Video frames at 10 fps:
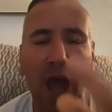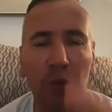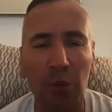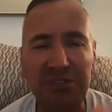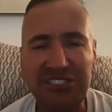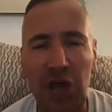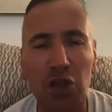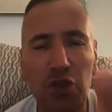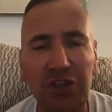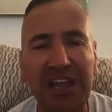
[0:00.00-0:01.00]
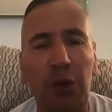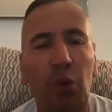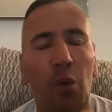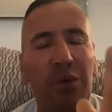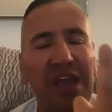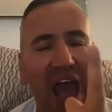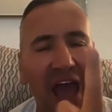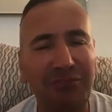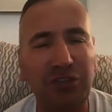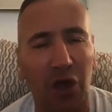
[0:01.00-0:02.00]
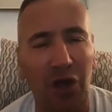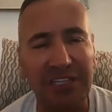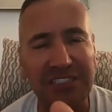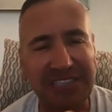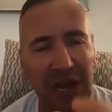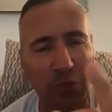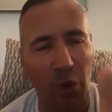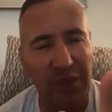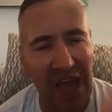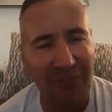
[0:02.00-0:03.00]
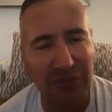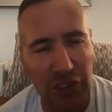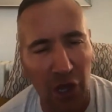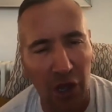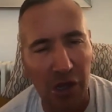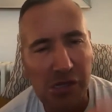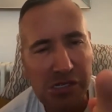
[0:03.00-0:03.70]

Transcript: And when we start looking at what we have got instead of what we haven't got,